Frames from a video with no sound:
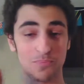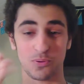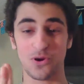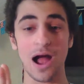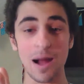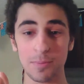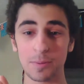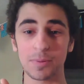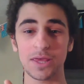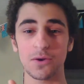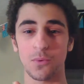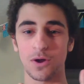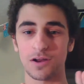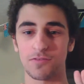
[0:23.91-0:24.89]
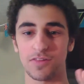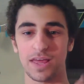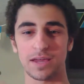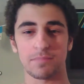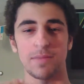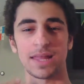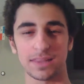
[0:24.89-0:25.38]
Probably one of
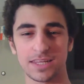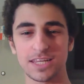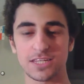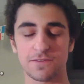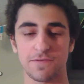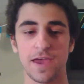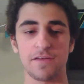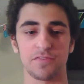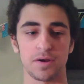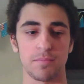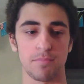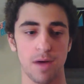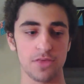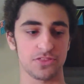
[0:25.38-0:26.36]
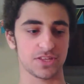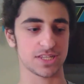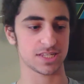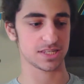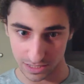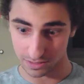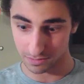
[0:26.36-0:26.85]
like my least favorite
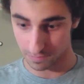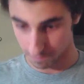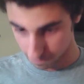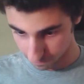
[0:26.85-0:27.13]
months in